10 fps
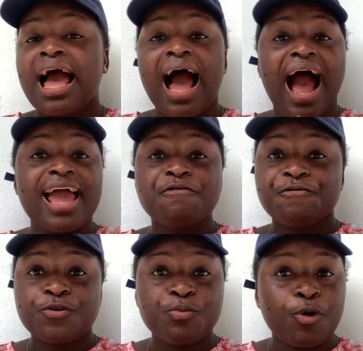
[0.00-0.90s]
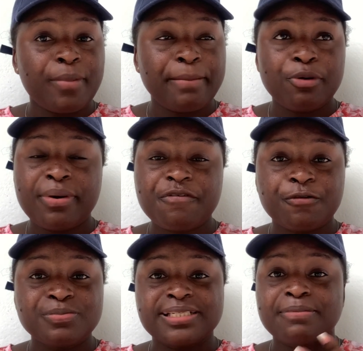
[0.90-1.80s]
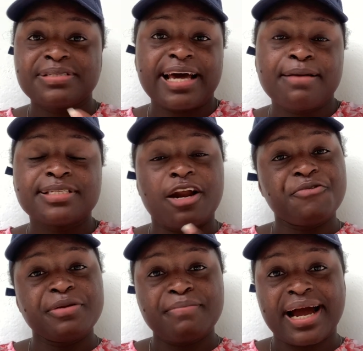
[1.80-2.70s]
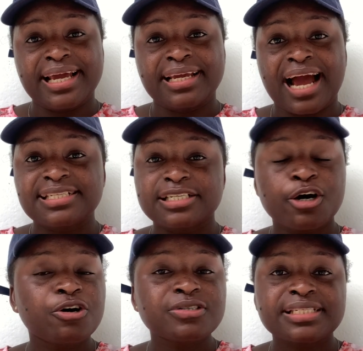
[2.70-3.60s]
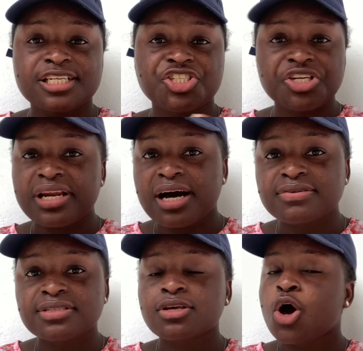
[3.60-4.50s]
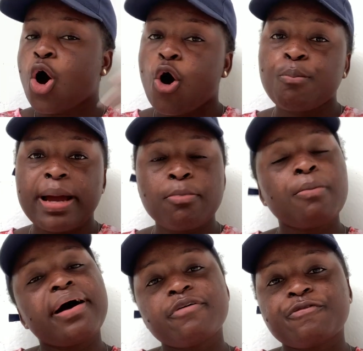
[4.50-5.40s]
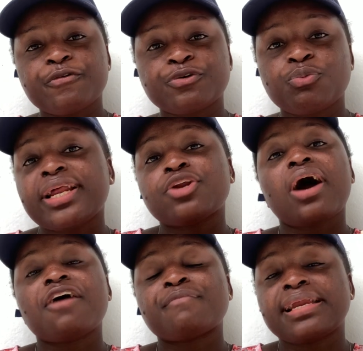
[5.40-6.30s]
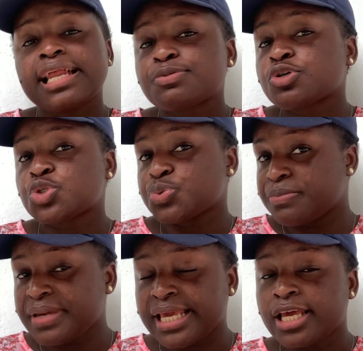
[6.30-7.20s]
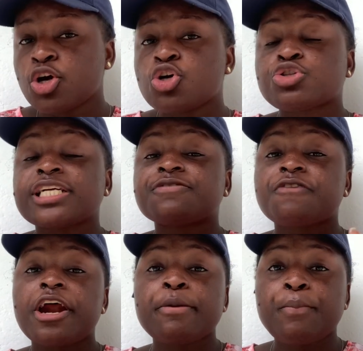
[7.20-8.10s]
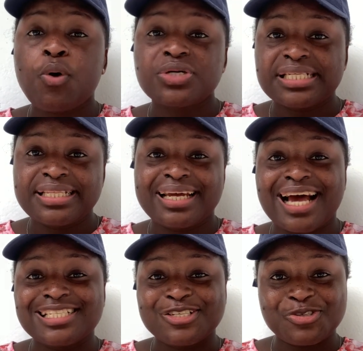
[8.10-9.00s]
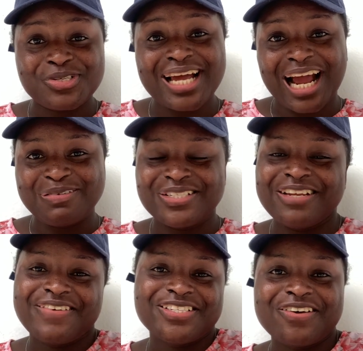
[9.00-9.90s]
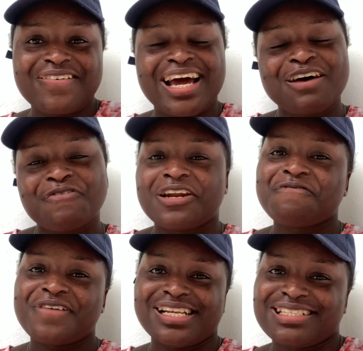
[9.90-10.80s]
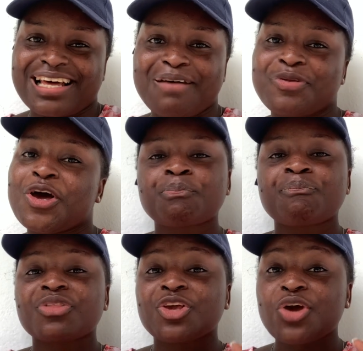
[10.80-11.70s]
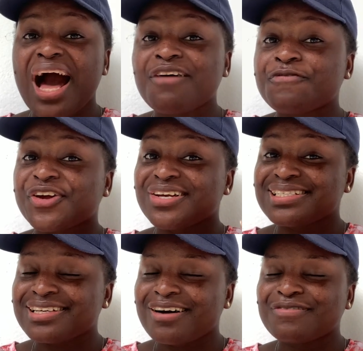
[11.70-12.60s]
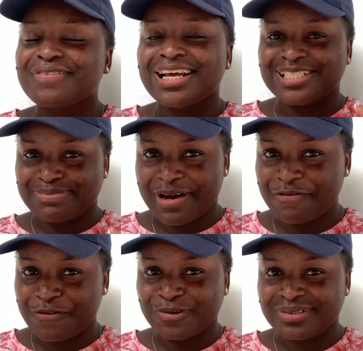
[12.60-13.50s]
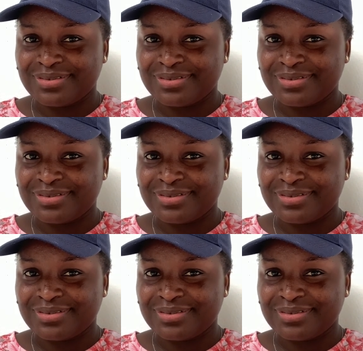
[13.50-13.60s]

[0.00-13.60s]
I film on my mobile phone sometimes. I read my articles and journals on my mobile phone when I don't have my laptops with me. So it's very important that as a student coming to the University of Ghana for the first time, you have for yourself a smartphone.